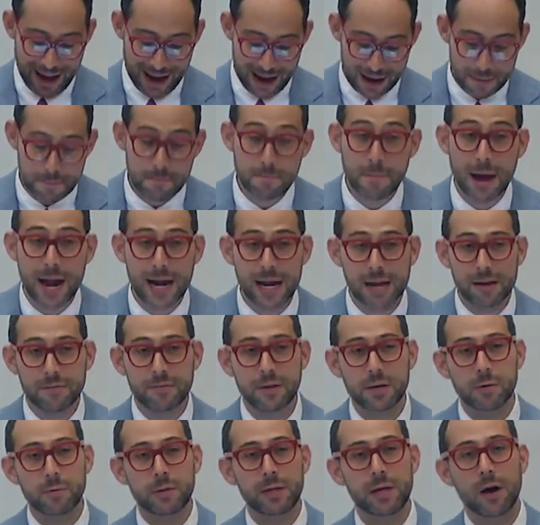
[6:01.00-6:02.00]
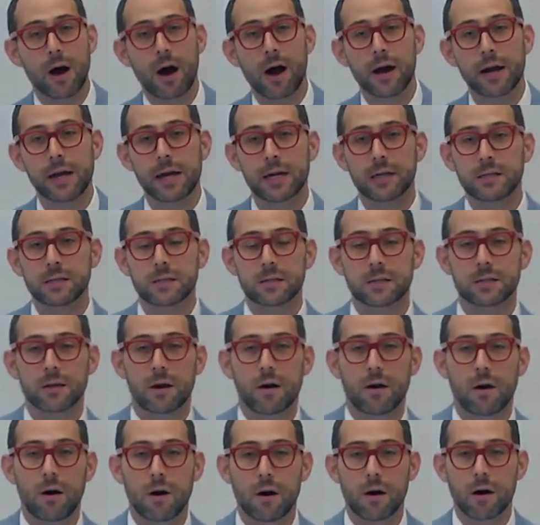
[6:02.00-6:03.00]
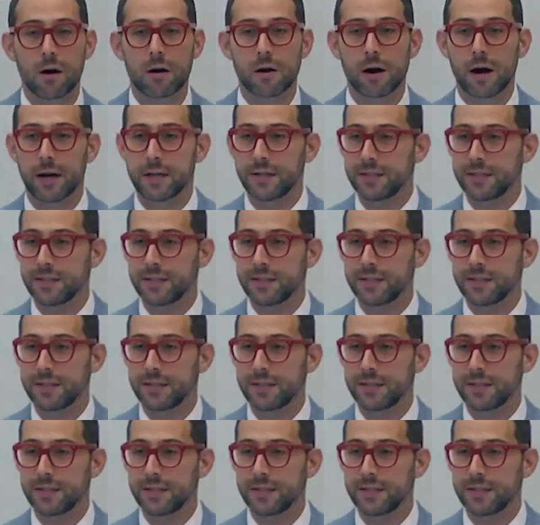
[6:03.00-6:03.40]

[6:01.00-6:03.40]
Uh, many of you in the audience are